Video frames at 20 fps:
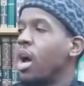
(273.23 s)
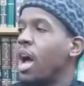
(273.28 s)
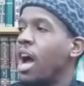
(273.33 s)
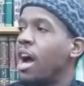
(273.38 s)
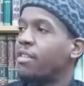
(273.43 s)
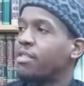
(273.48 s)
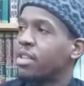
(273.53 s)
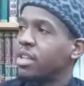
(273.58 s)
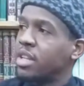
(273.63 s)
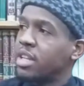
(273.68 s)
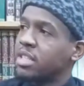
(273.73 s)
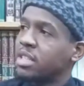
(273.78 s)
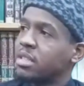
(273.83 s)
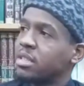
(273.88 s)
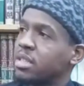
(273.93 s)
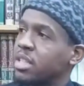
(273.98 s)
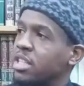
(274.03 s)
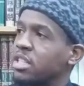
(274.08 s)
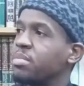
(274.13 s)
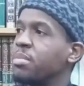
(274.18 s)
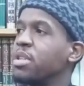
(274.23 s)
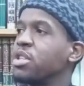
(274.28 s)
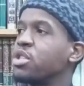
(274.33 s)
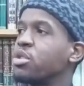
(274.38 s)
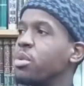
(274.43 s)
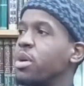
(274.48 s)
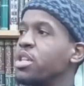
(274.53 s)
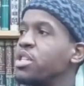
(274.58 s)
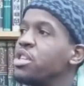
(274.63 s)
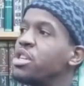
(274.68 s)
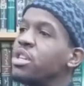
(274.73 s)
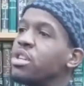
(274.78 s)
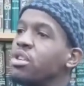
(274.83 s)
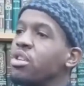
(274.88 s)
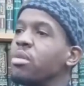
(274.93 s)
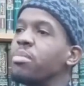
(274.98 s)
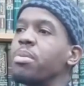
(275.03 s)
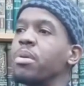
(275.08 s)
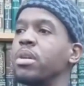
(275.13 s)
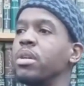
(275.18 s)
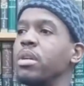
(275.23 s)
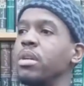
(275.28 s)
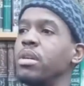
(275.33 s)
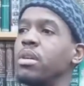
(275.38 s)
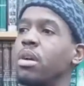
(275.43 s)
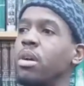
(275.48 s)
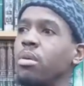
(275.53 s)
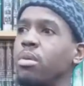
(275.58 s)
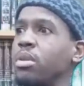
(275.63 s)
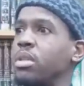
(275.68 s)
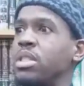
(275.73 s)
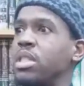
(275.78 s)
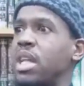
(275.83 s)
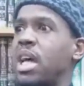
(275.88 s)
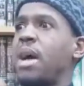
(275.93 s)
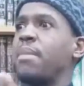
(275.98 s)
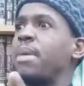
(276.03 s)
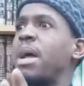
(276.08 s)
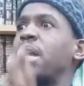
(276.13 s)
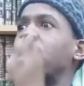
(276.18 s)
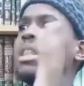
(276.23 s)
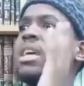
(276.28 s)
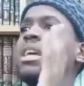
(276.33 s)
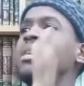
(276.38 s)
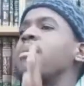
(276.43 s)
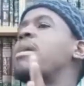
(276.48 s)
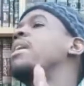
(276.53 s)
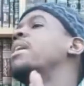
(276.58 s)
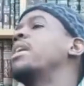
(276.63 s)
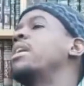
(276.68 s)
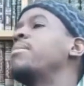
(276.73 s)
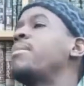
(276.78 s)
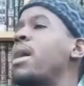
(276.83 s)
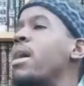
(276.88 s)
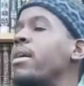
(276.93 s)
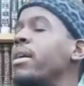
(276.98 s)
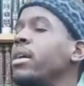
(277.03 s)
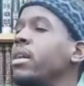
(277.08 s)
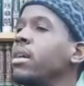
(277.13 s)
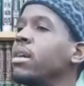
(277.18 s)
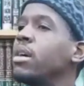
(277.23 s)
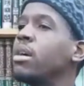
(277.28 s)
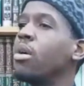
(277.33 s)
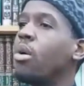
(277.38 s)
after this menstruation, she's like, I'm not thinking about getting married.